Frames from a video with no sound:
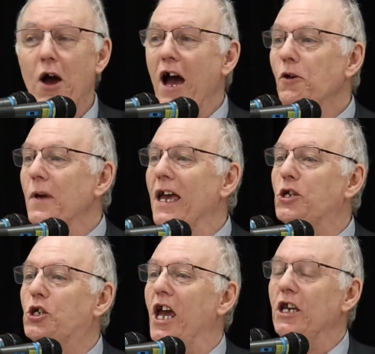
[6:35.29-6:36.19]
How do we
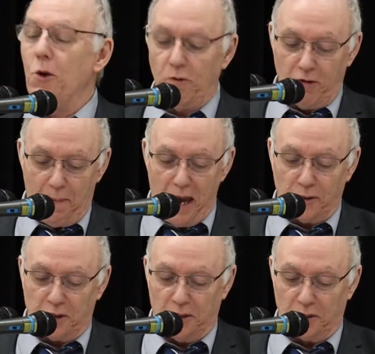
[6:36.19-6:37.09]
get genuine
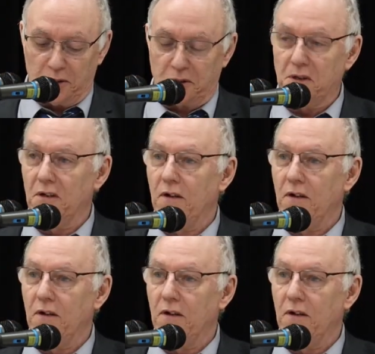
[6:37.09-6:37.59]
repentance?